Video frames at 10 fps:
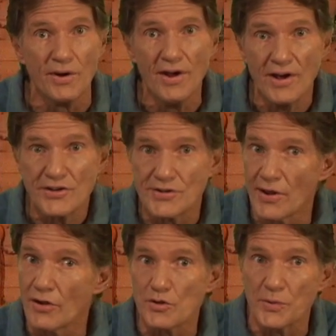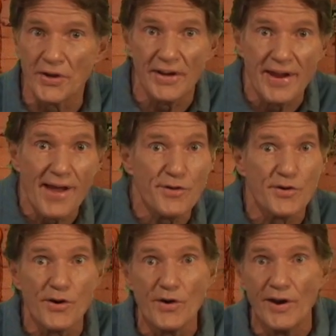and sales will take a
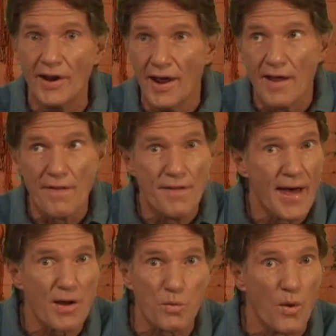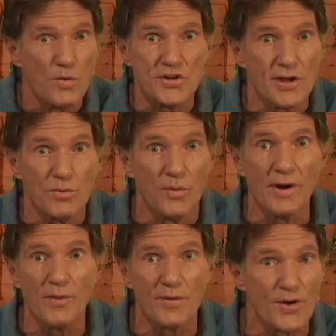downturn, and that won't sit
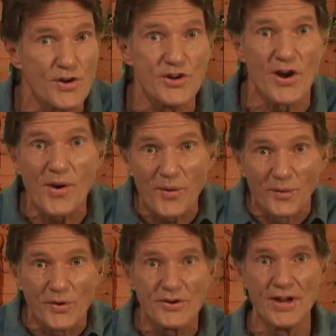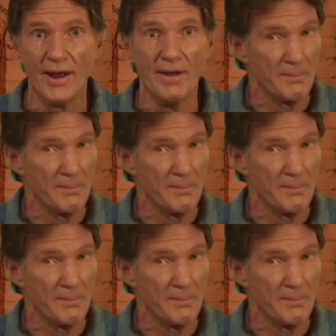well with our shareholders.